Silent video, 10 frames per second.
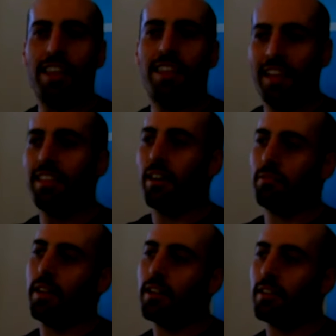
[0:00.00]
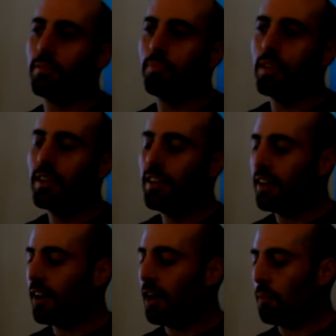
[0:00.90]
and then they fail.
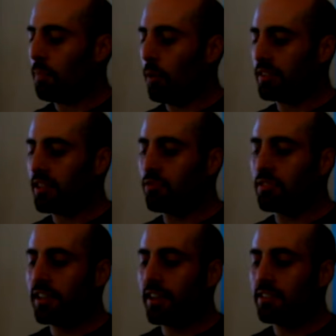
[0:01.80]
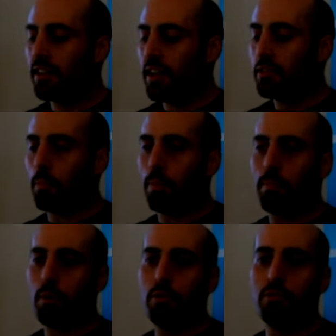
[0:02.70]
But what's interesting is the
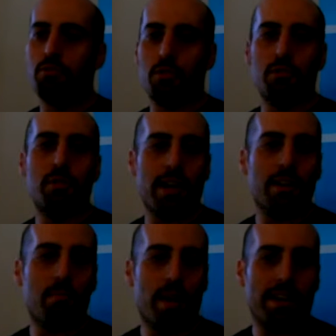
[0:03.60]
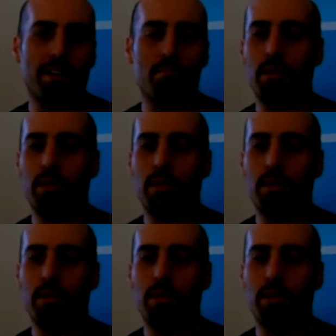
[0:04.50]
people who do end up making